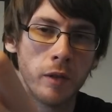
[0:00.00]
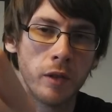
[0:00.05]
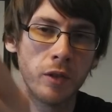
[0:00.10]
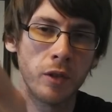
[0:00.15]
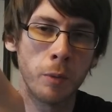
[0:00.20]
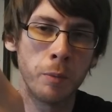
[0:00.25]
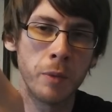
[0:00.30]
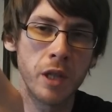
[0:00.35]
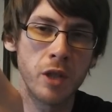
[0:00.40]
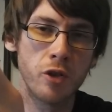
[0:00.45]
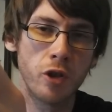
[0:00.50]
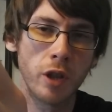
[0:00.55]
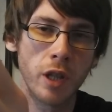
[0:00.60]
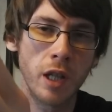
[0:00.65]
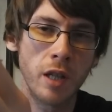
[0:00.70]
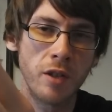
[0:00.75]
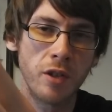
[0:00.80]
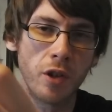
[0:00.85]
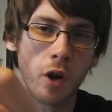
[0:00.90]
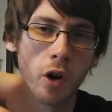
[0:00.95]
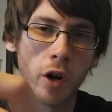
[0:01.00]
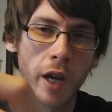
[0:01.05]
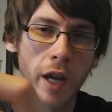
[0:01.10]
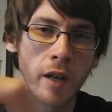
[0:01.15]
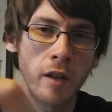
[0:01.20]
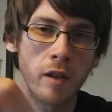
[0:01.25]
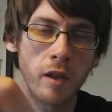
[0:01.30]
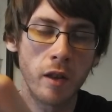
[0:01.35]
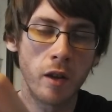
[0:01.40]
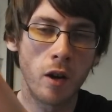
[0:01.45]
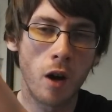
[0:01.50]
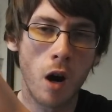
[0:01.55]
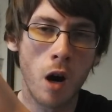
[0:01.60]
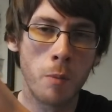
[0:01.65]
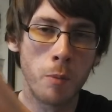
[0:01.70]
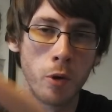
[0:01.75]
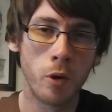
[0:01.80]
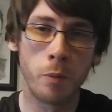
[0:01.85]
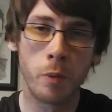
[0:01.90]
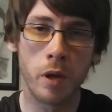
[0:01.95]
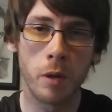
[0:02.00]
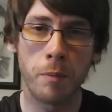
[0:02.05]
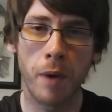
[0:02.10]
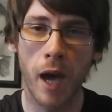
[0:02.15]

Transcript: Somebody's really dug into the cardboard with the